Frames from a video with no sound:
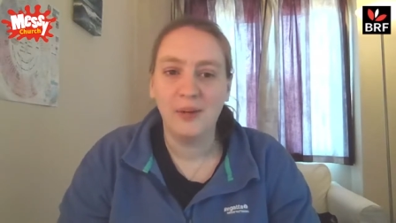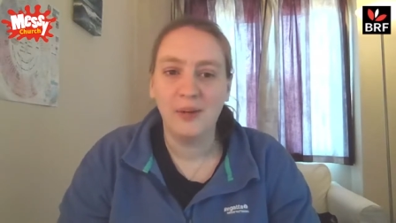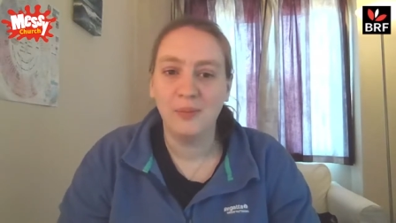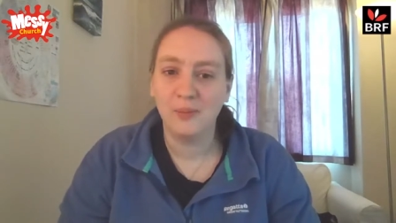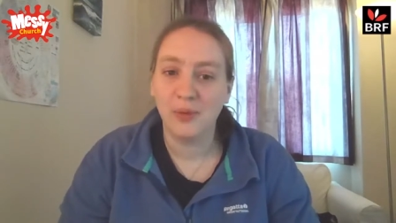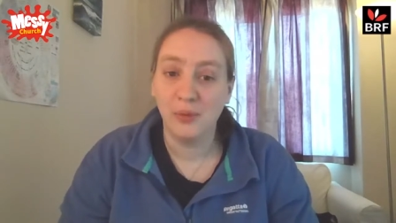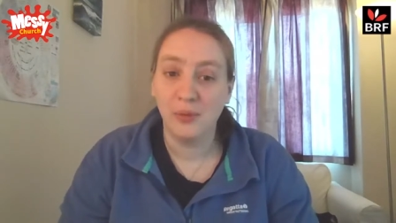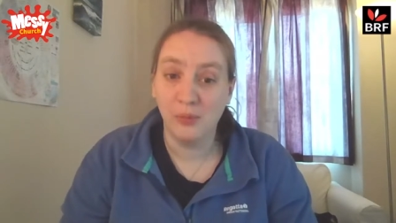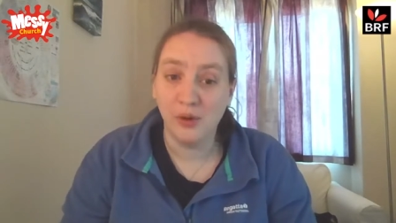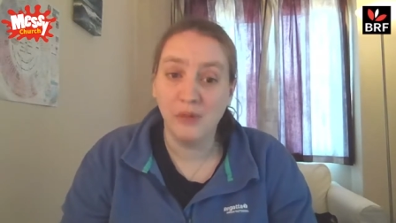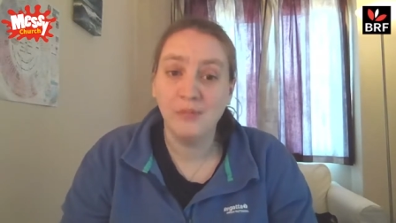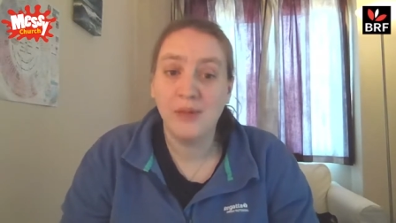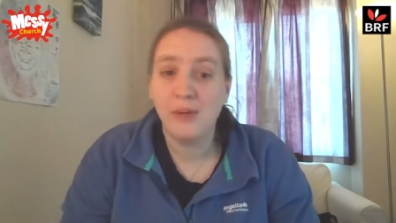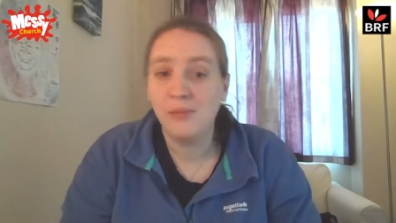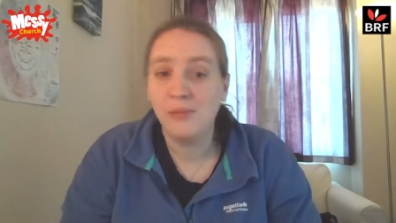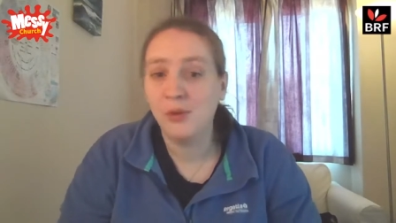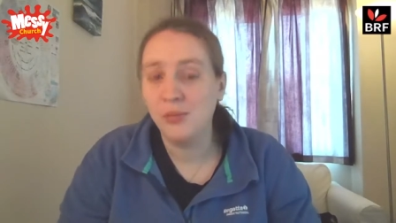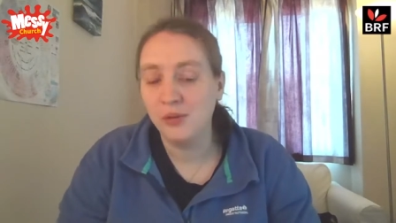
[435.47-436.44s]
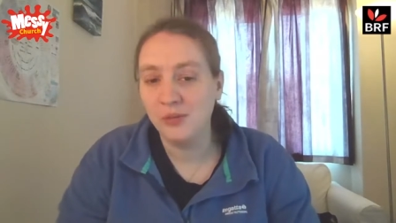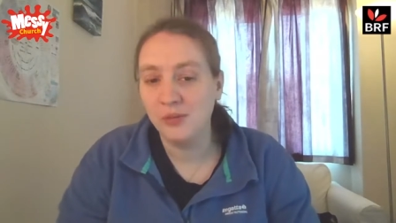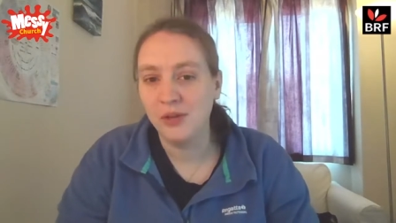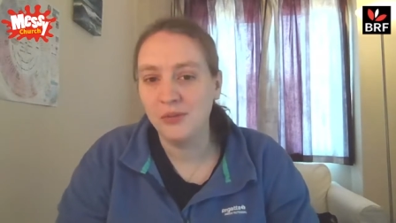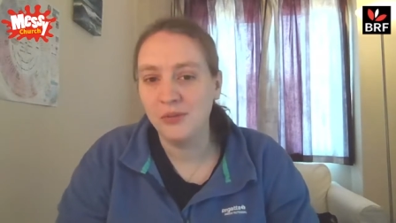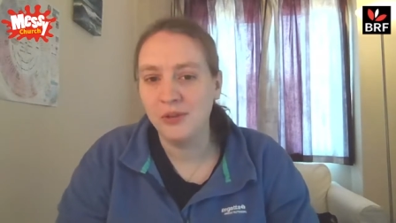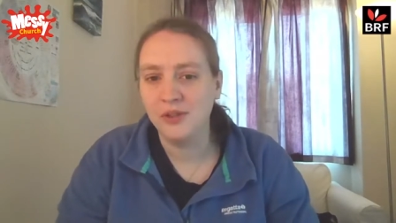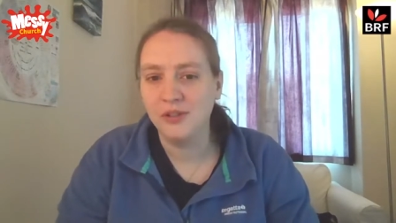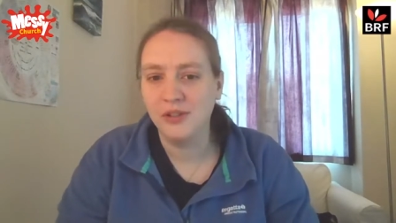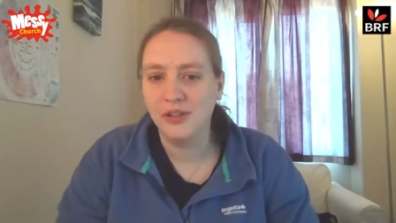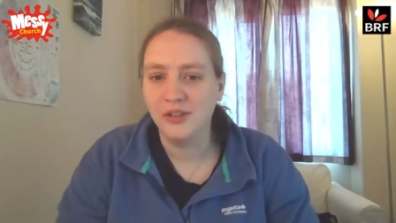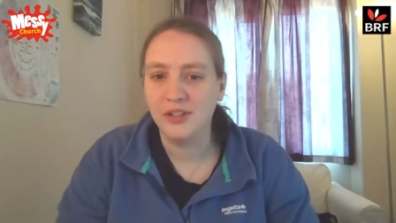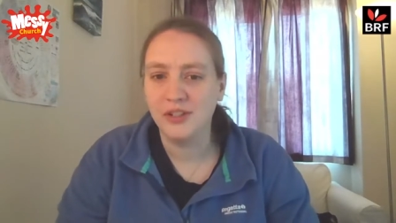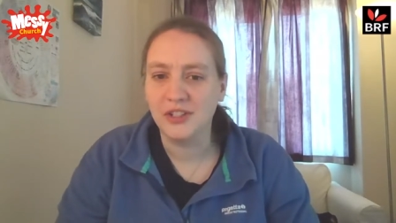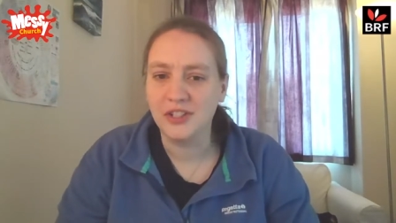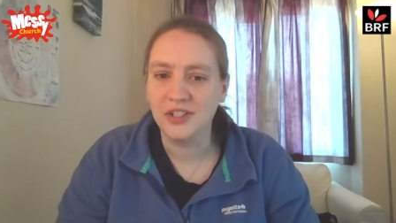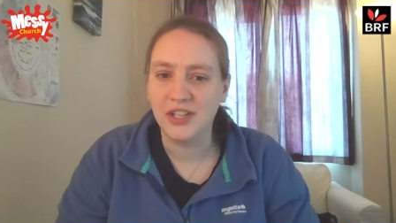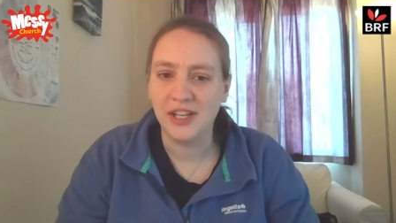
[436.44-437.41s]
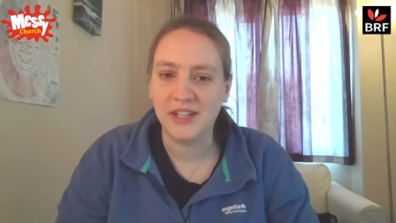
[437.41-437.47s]
One memorable moment
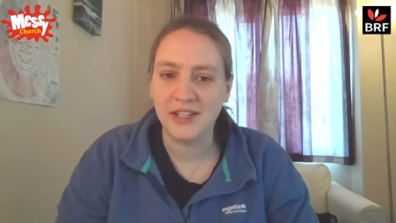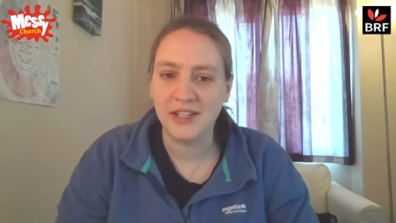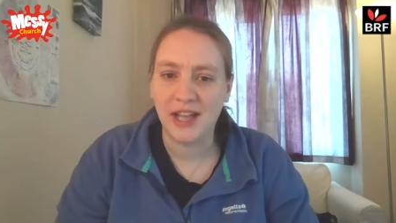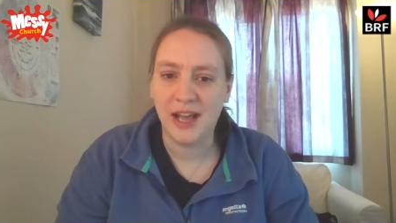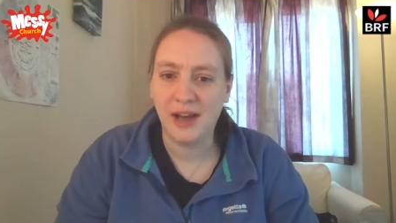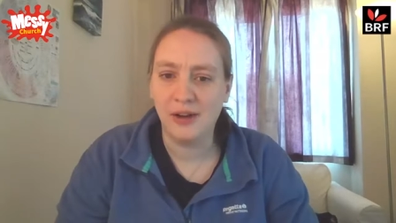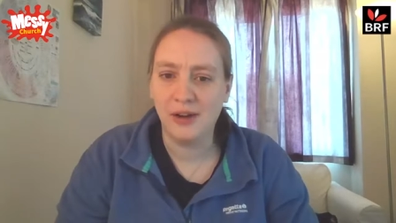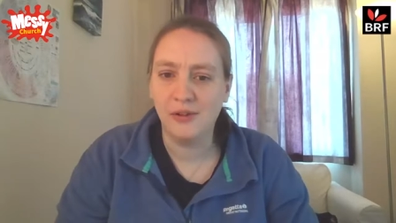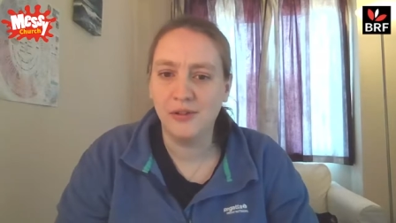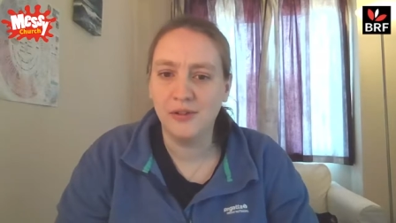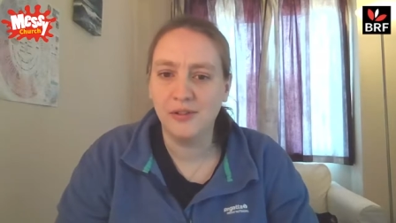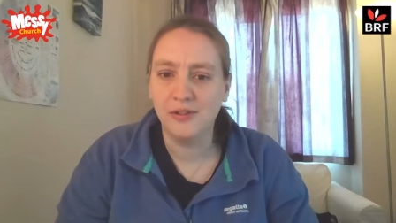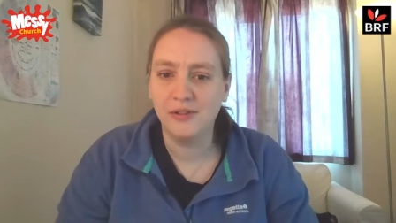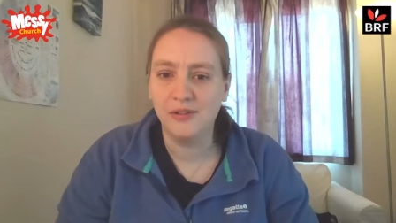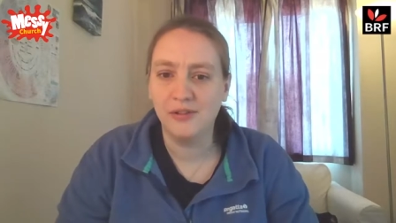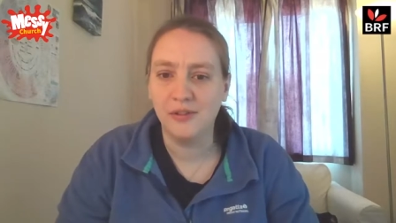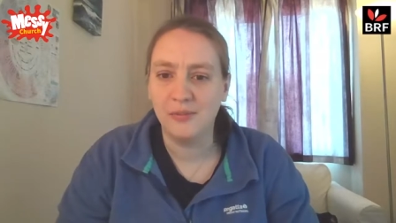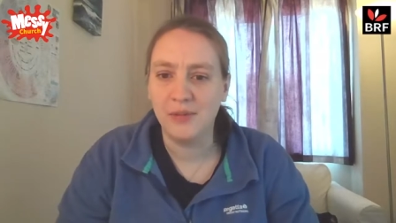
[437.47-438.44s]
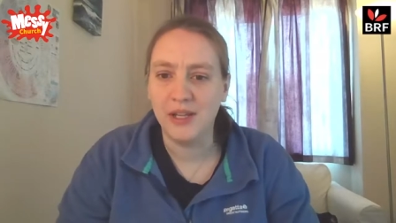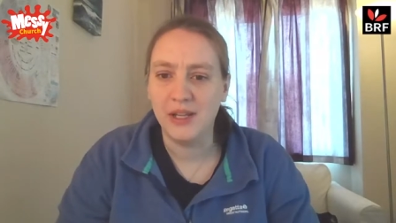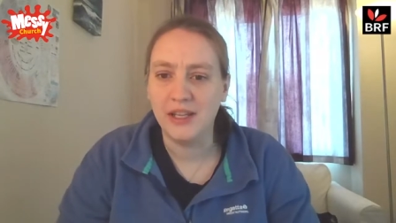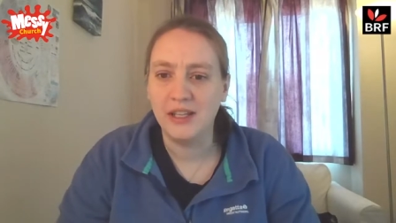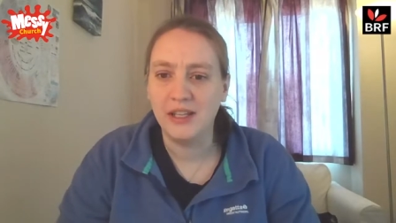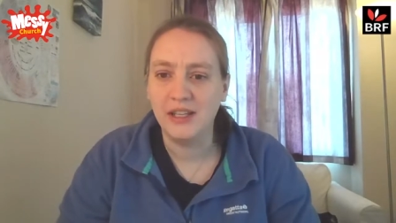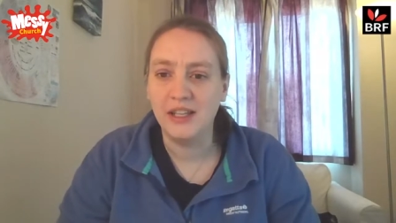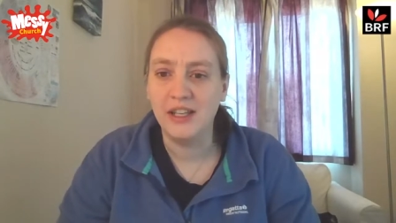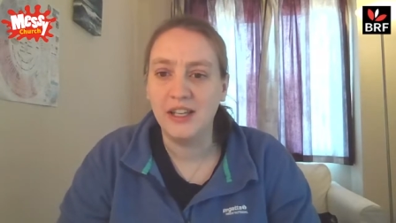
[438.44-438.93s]
that sticks out for me